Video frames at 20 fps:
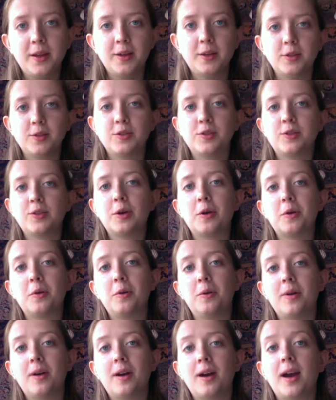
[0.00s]

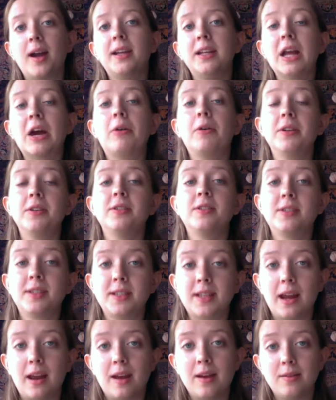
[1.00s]
So I now
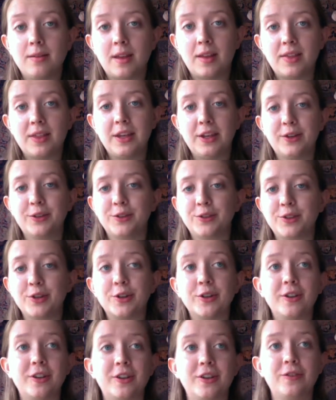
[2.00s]
understand that the
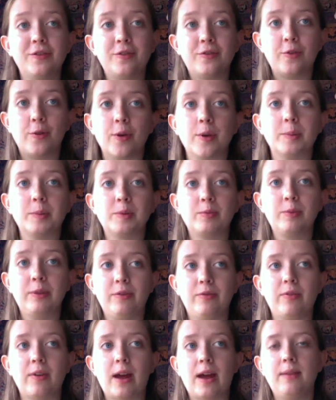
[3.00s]
alternative forms
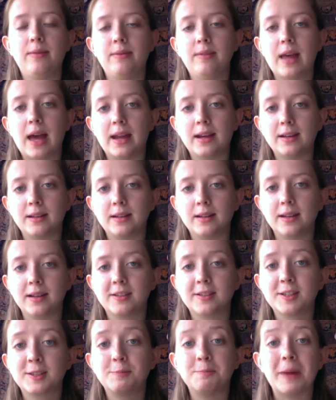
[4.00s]
we've read that
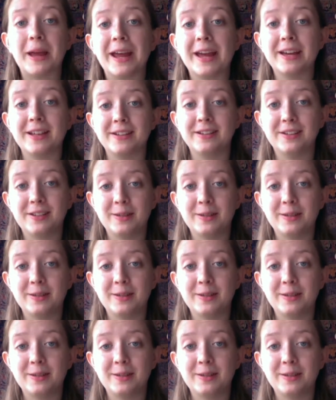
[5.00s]
expand